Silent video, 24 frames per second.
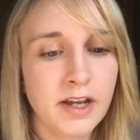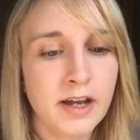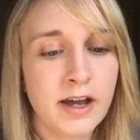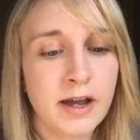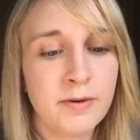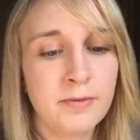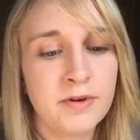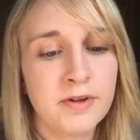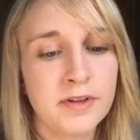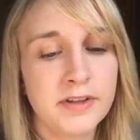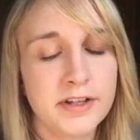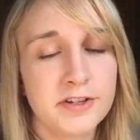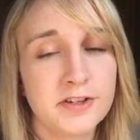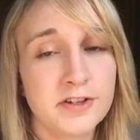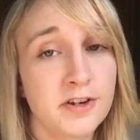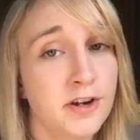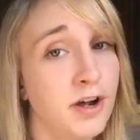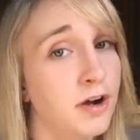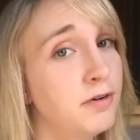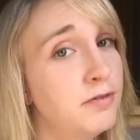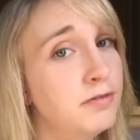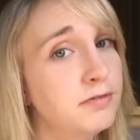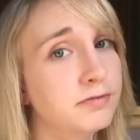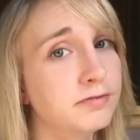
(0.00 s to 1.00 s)
I will let you
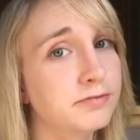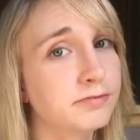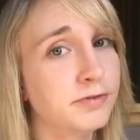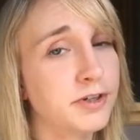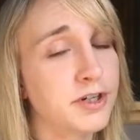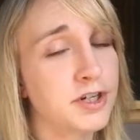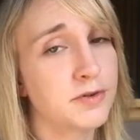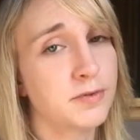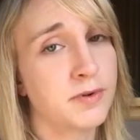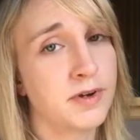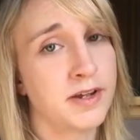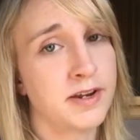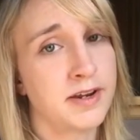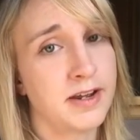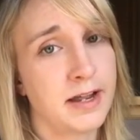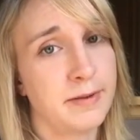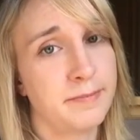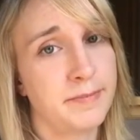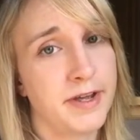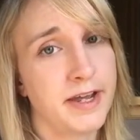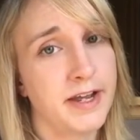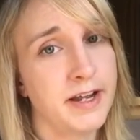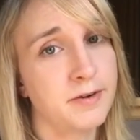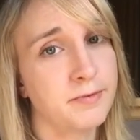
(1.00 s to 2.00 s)
know which one I
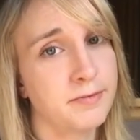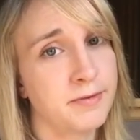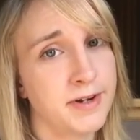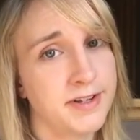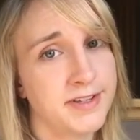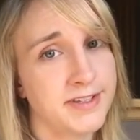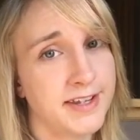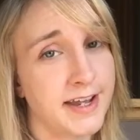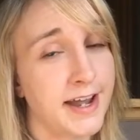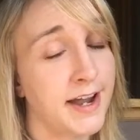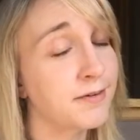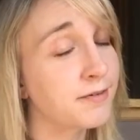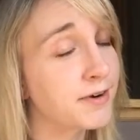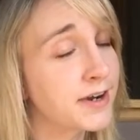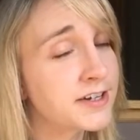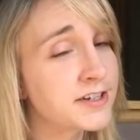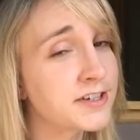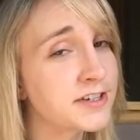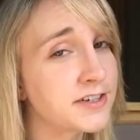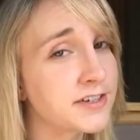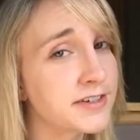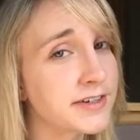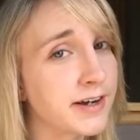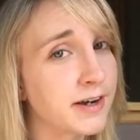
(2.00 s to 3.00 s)
pick once I
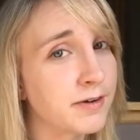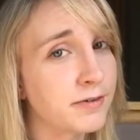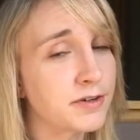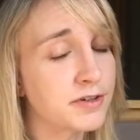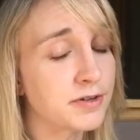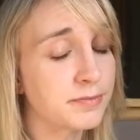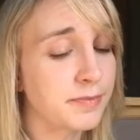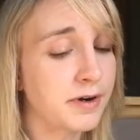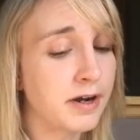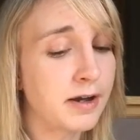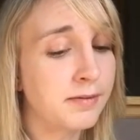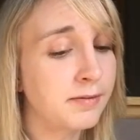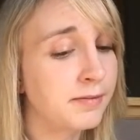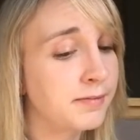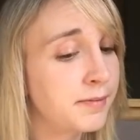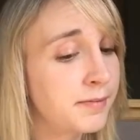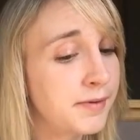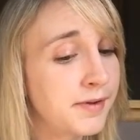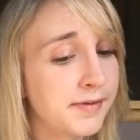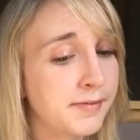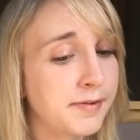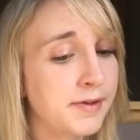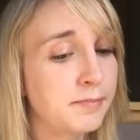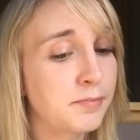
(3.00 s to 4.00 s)
register, which
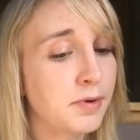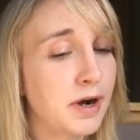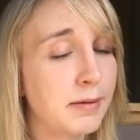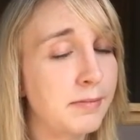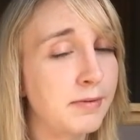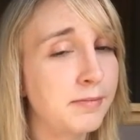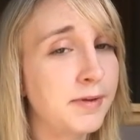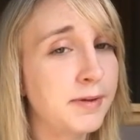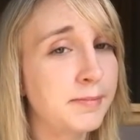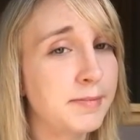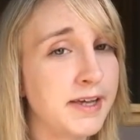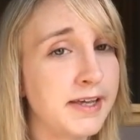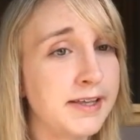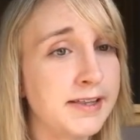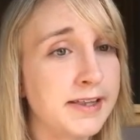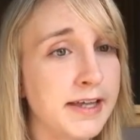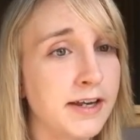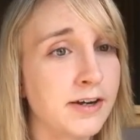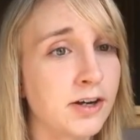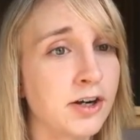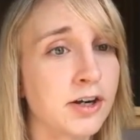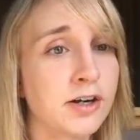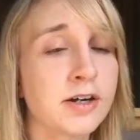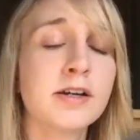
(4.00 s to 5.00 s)
will probably be
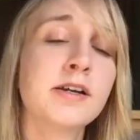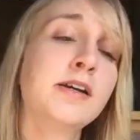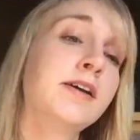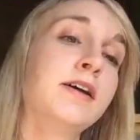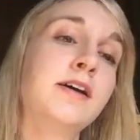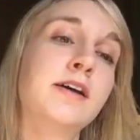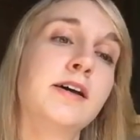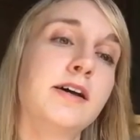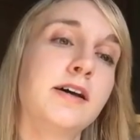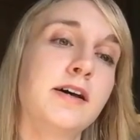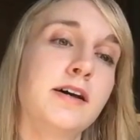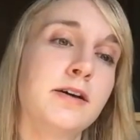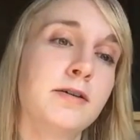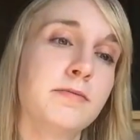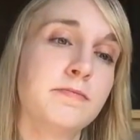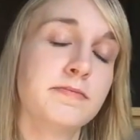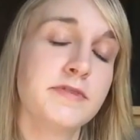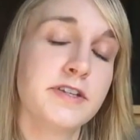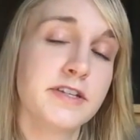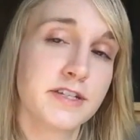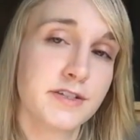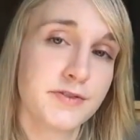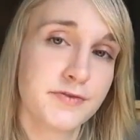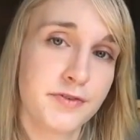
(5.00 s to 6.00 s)
later
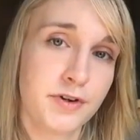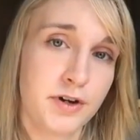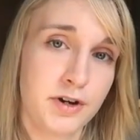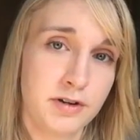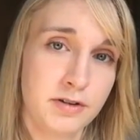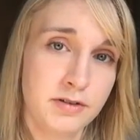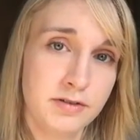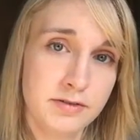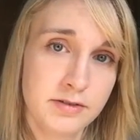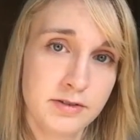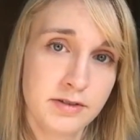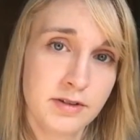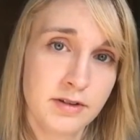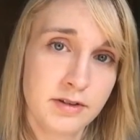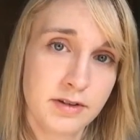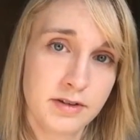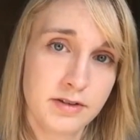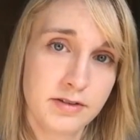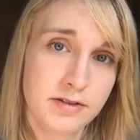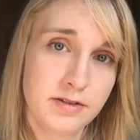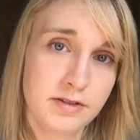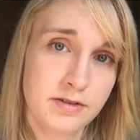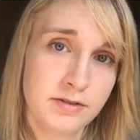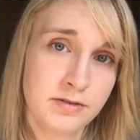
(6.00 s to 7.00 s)
this fall
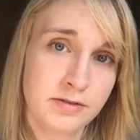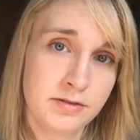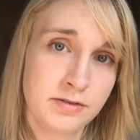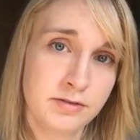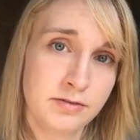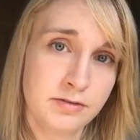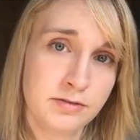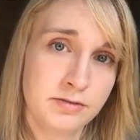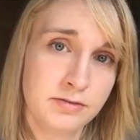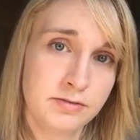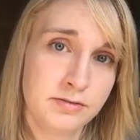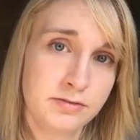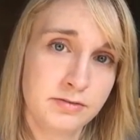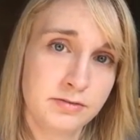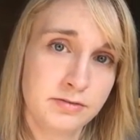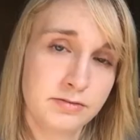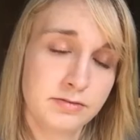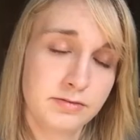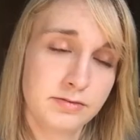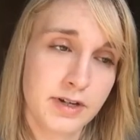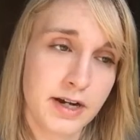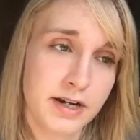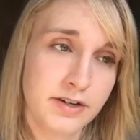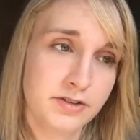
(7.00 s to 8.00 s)
to
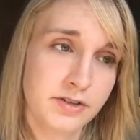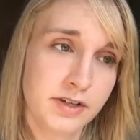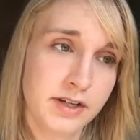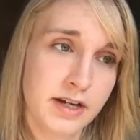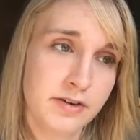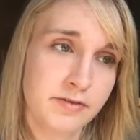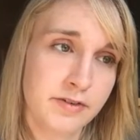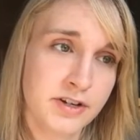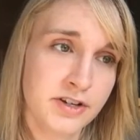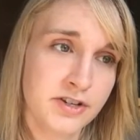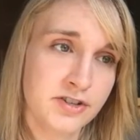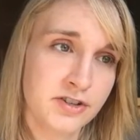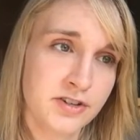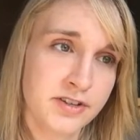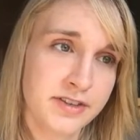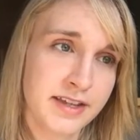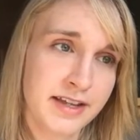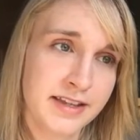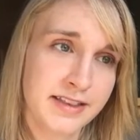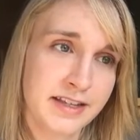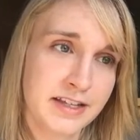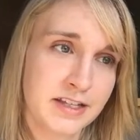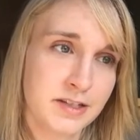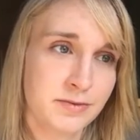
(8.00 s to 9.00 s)
actually get registered. I
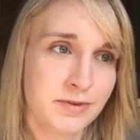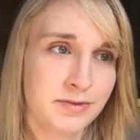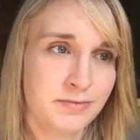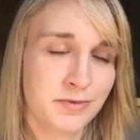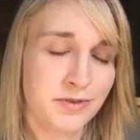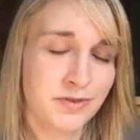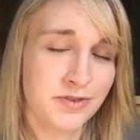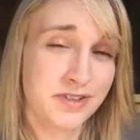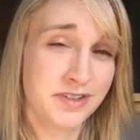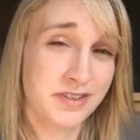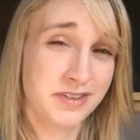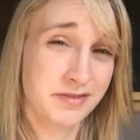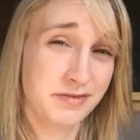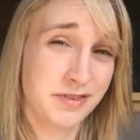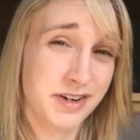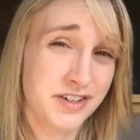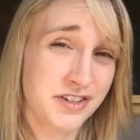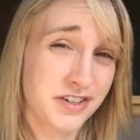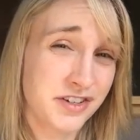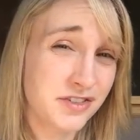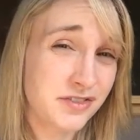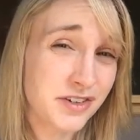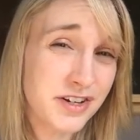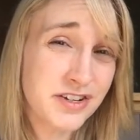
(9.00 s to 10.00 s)
think that's when most of the
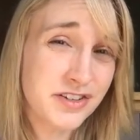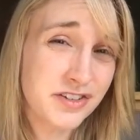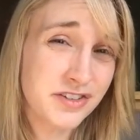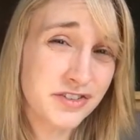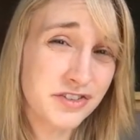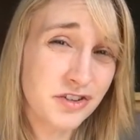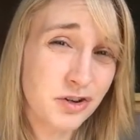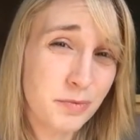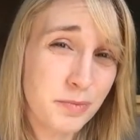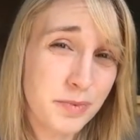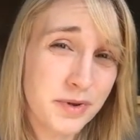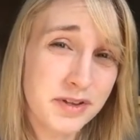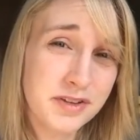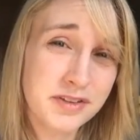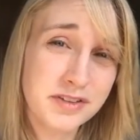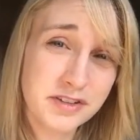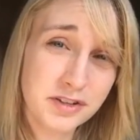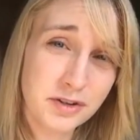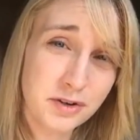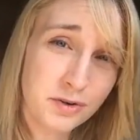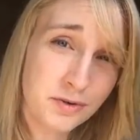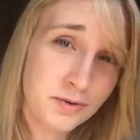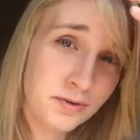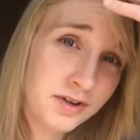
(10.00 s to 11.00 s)
registrations open.
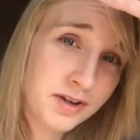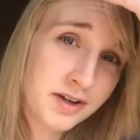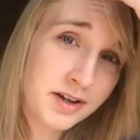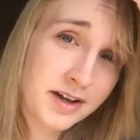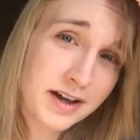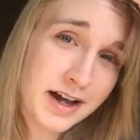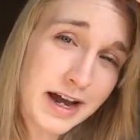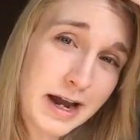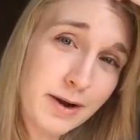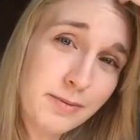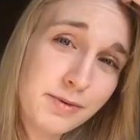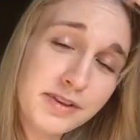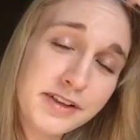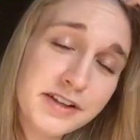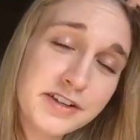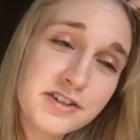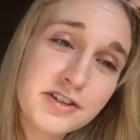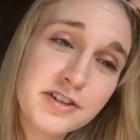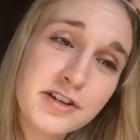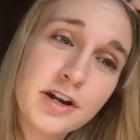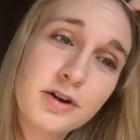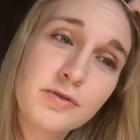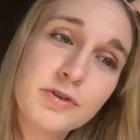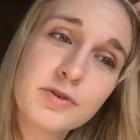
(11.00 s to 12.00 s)
So I will let
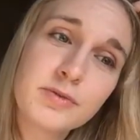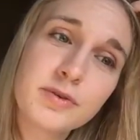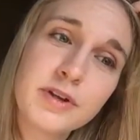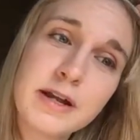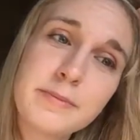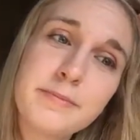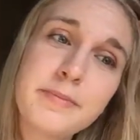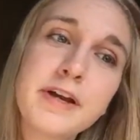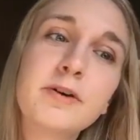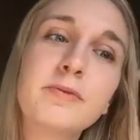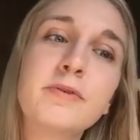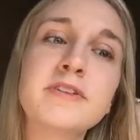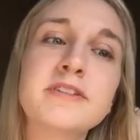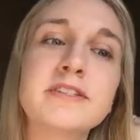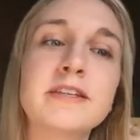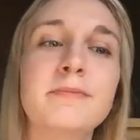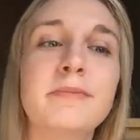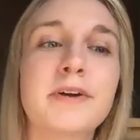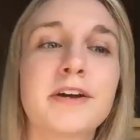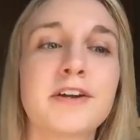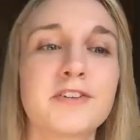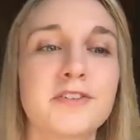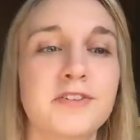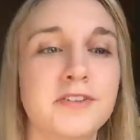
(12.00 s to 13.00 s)
you know which one I pick once
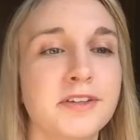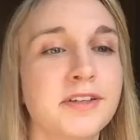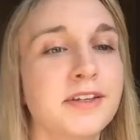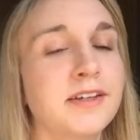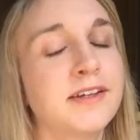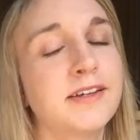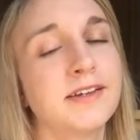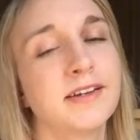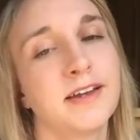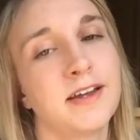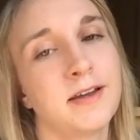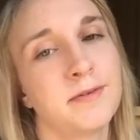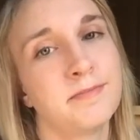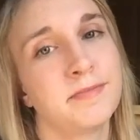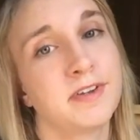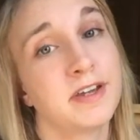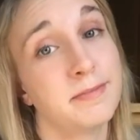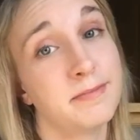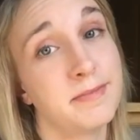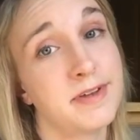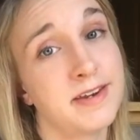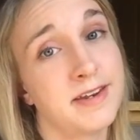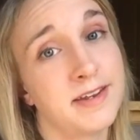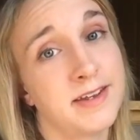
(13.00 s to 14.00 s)
I'm actually
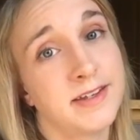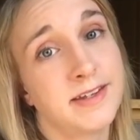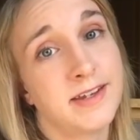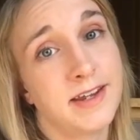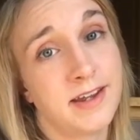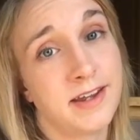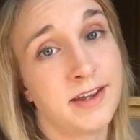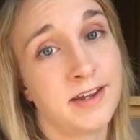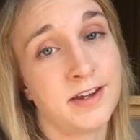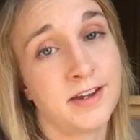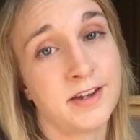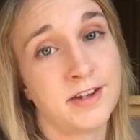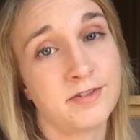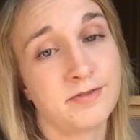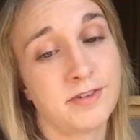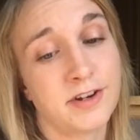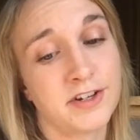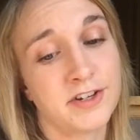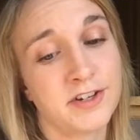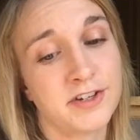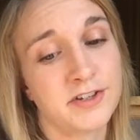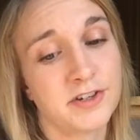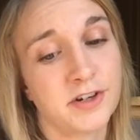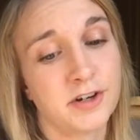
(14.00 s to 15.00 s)
committed and
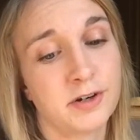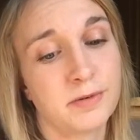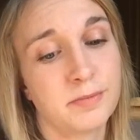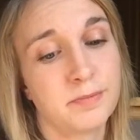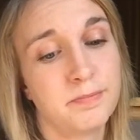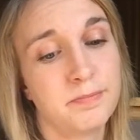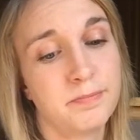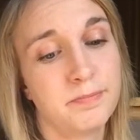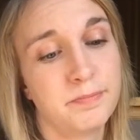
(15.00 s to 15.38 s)
registered.